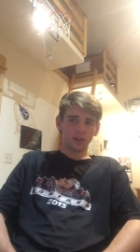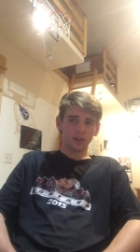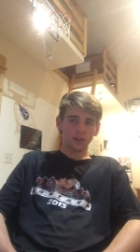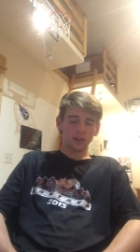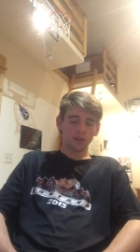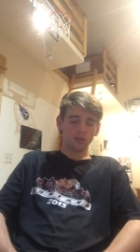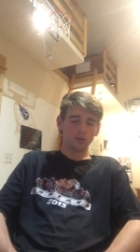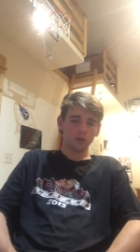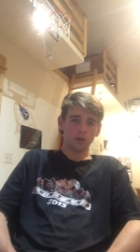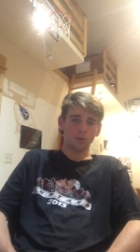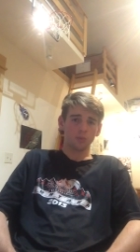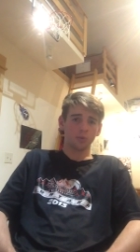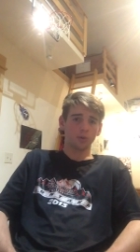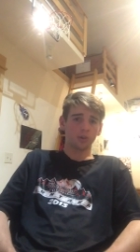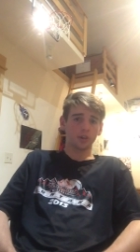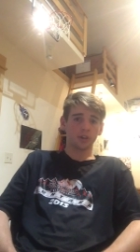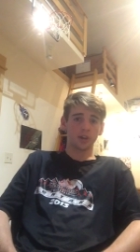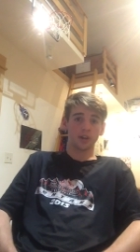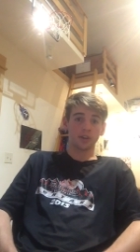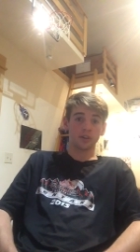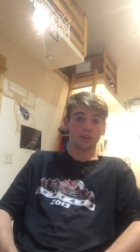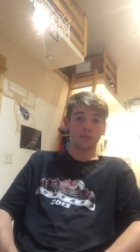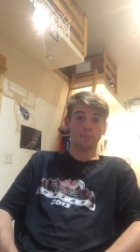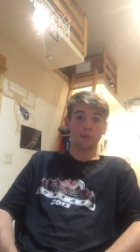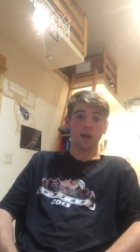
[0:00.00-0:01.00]
he really
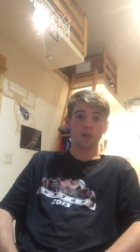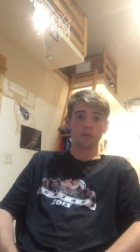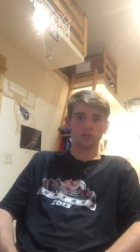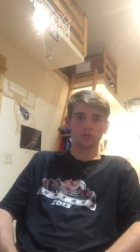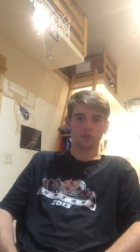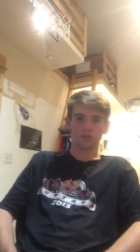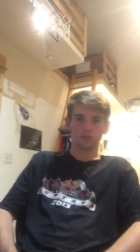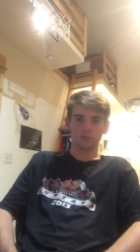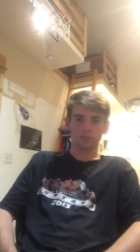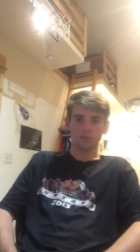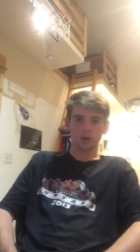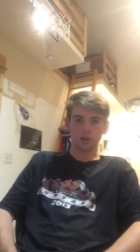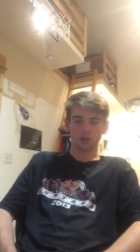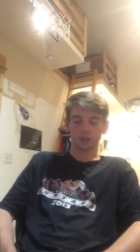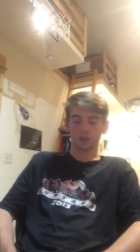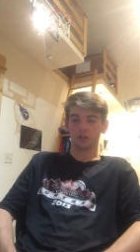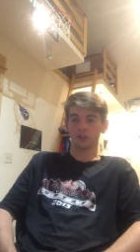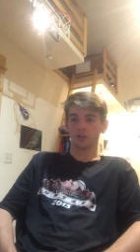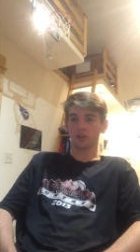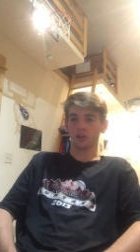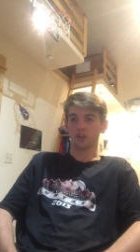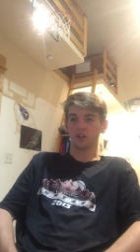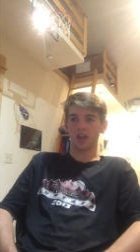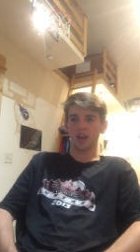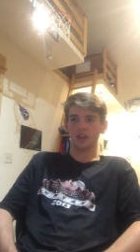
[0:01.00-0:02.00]
hadn't amounted to much
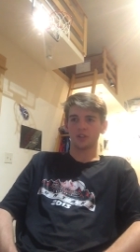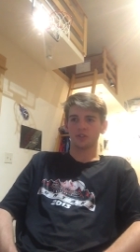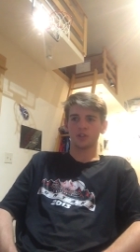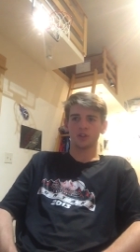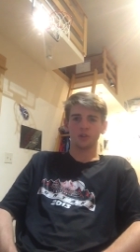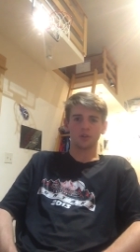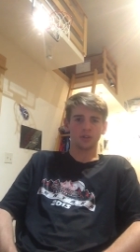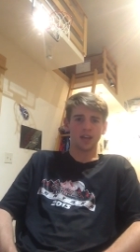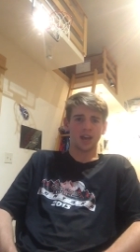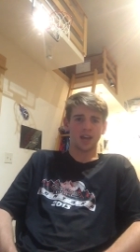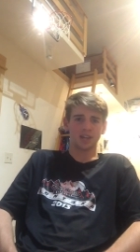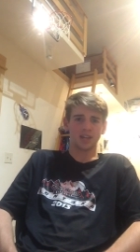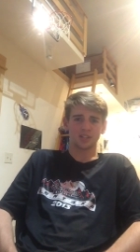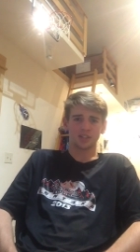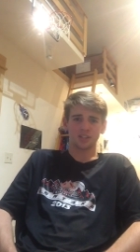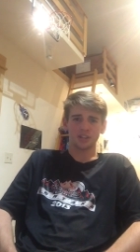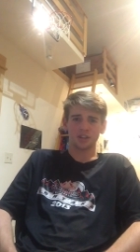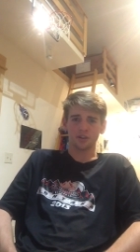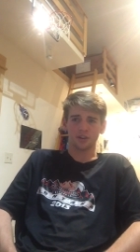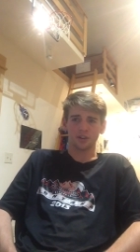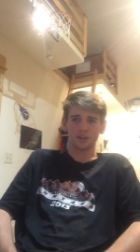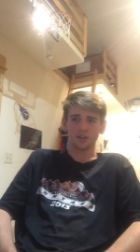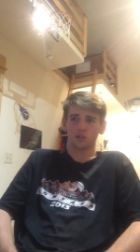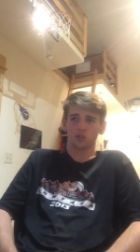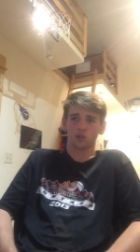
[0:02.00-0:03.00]
until last year. Last
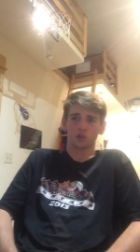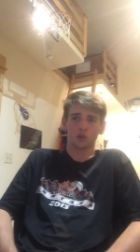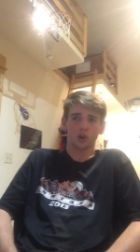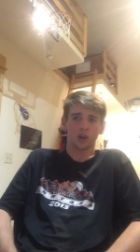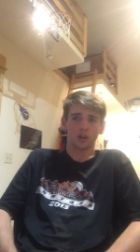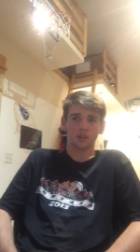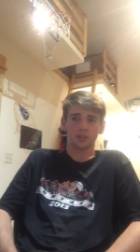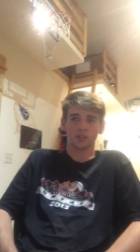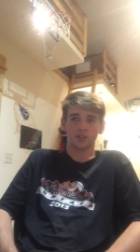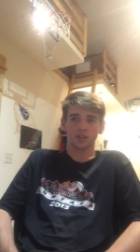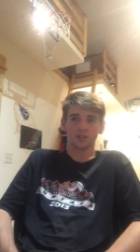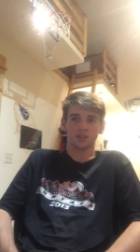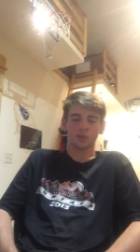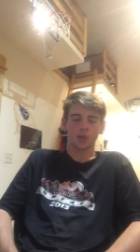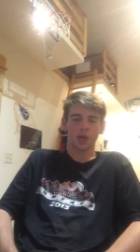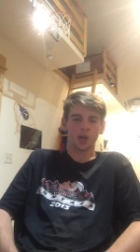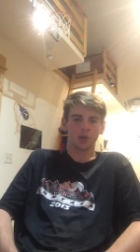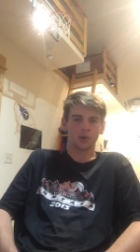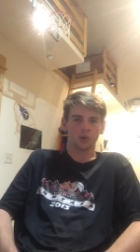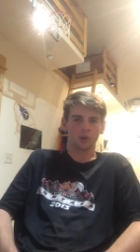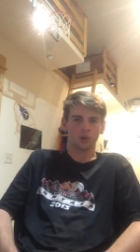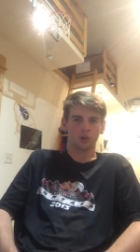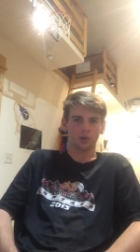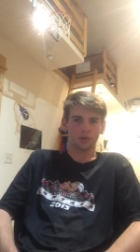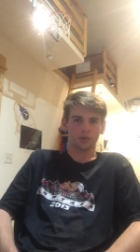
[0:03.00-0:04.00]
year, he starts at
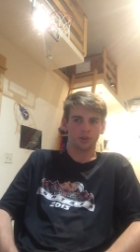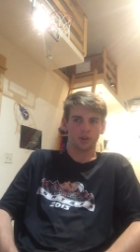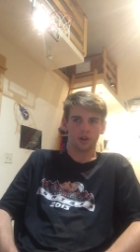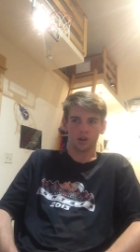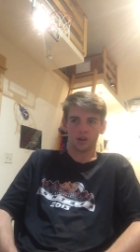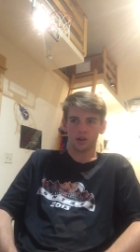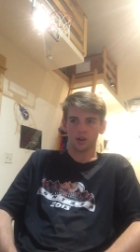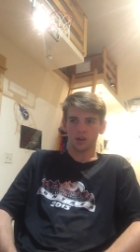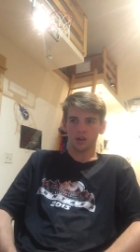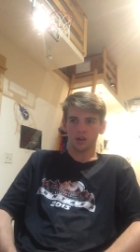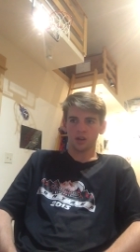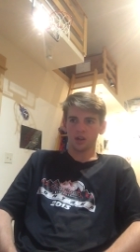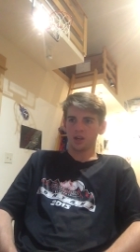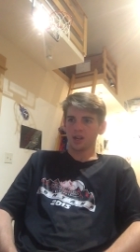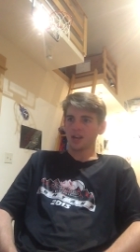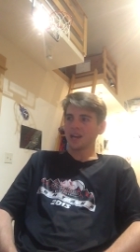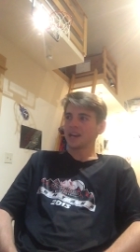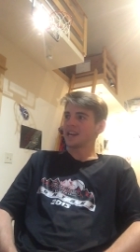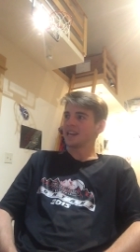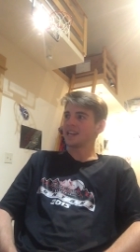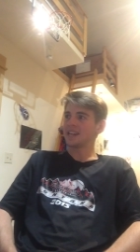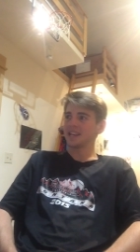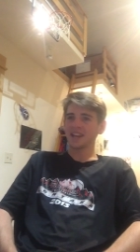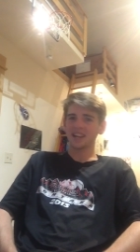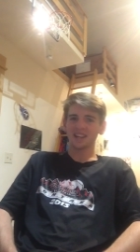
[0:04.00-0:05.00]
center all year.
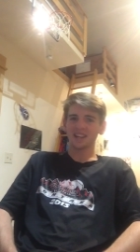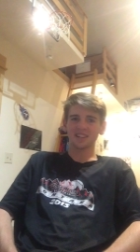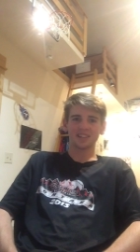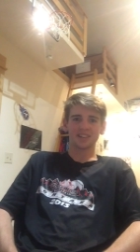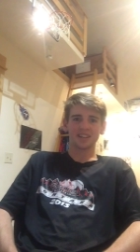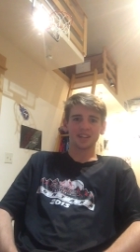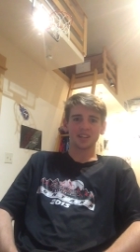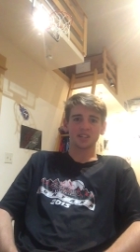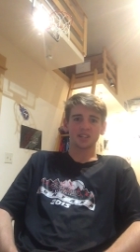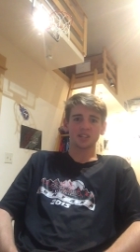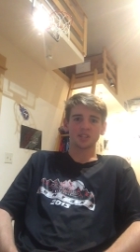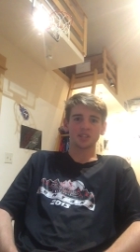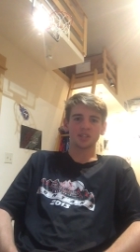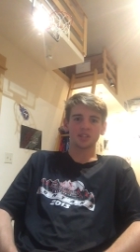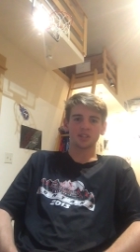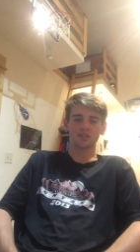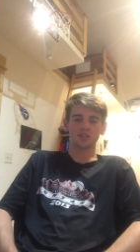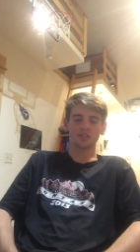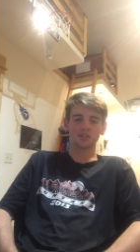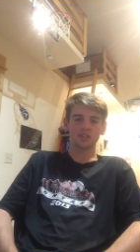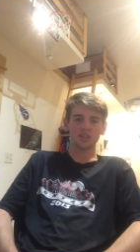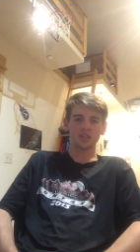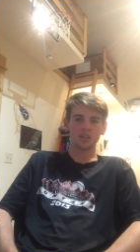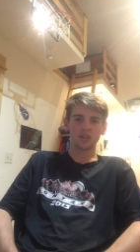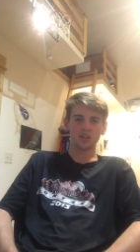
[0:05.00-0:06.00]
He gets like
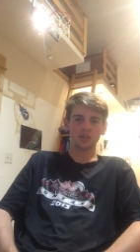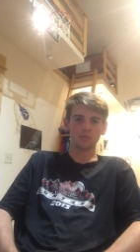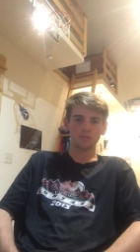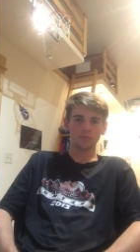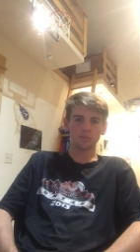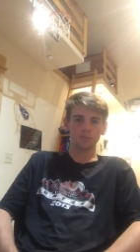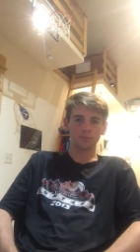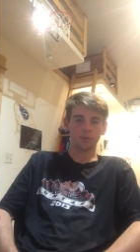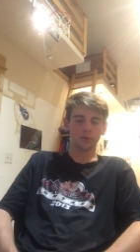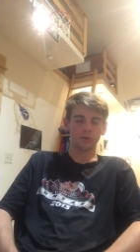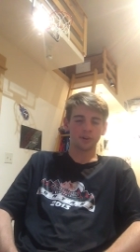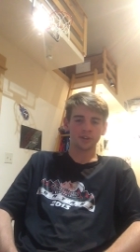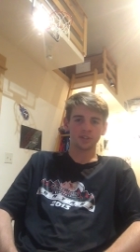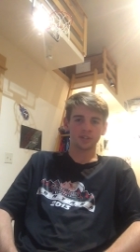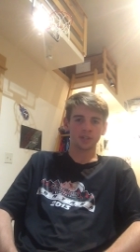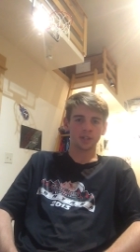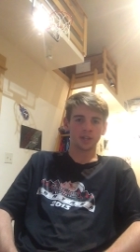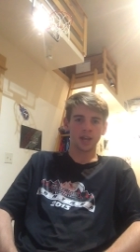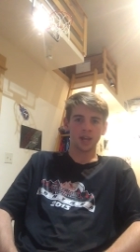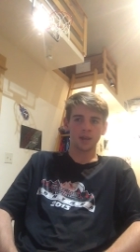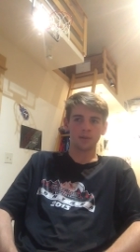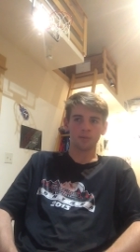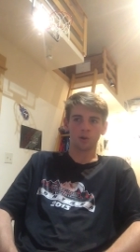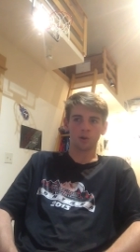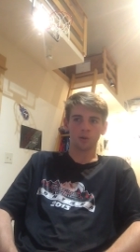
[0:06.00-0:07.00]
16 points a
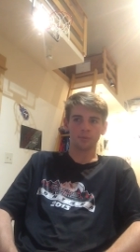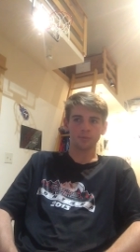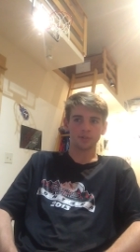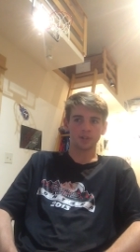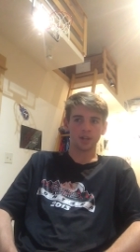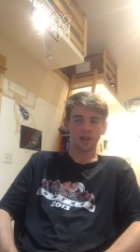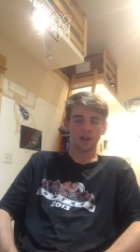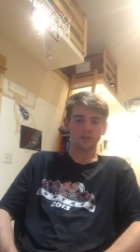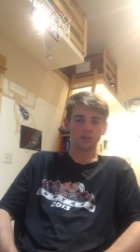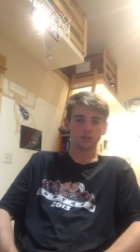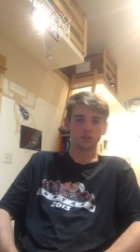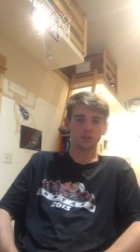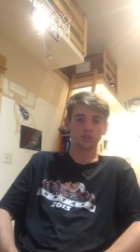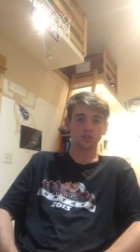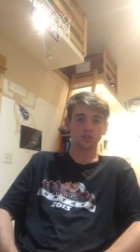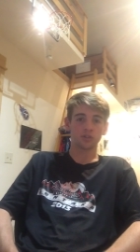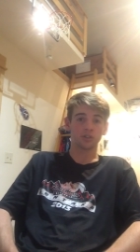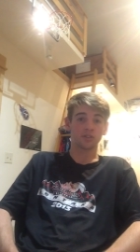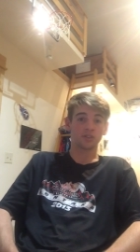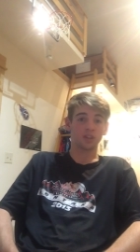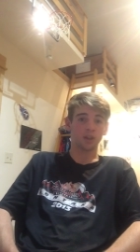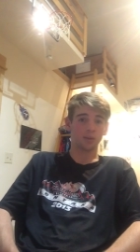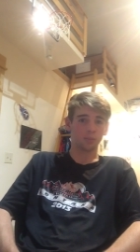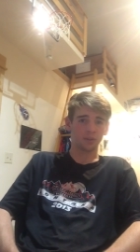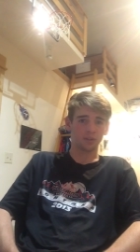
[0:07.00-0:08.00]
game, almost averages a
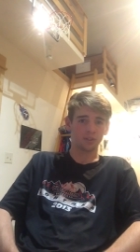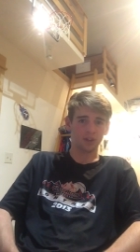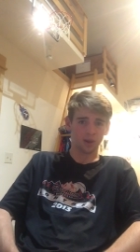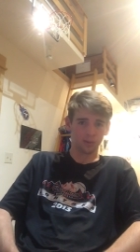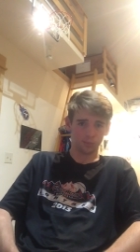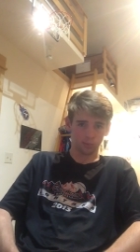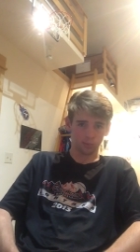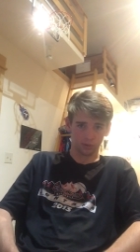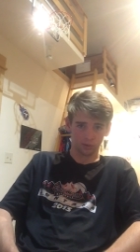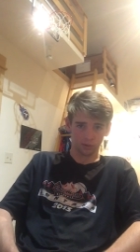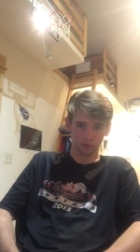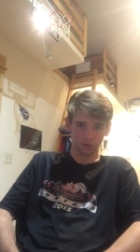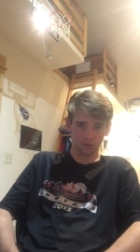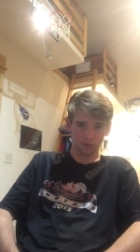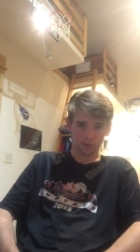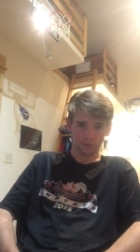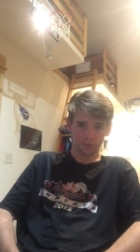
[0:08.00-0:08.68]
double-double.